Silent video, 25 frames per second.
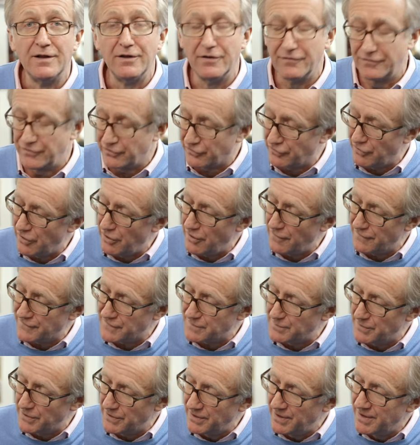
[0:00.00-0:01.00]
of the
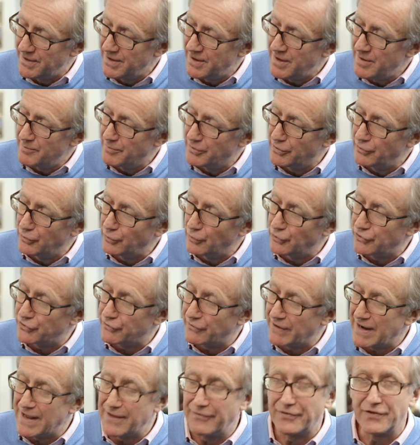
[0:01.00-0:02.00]
craftsman, but it
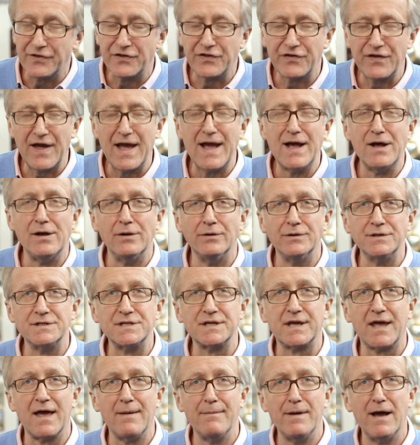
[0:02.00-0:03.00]
also allowed the sound
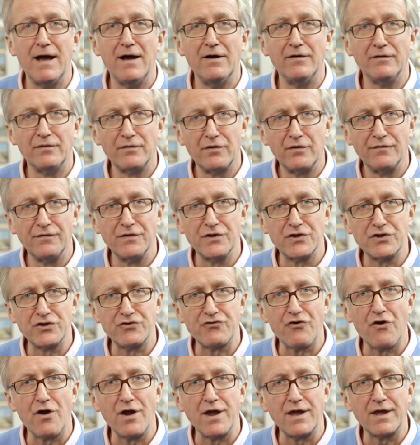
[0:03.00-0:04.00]
to come out of the
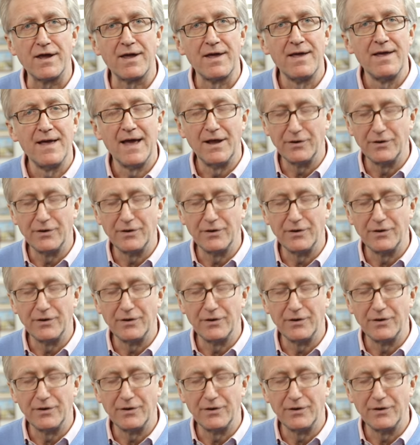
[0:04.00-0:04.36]
strike